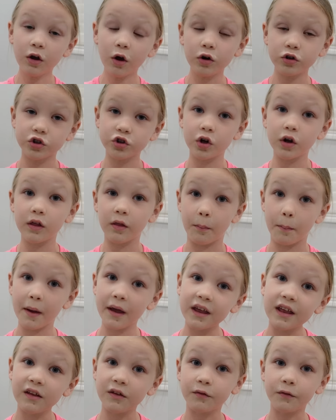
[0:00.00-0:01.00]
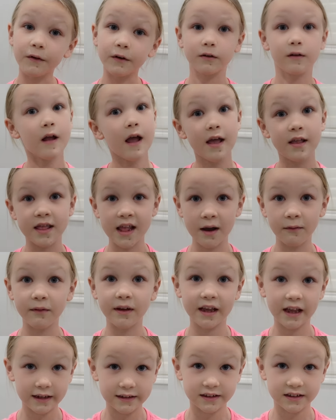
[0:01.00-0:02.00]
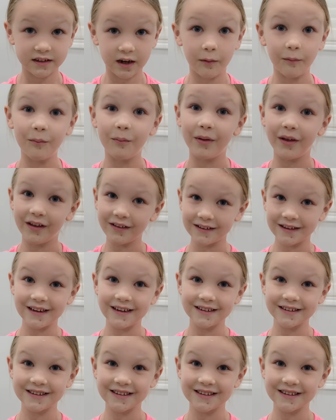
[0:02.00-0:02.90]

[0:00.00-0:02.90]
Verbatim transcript: gonna go show you the piggies first, and then we can start building.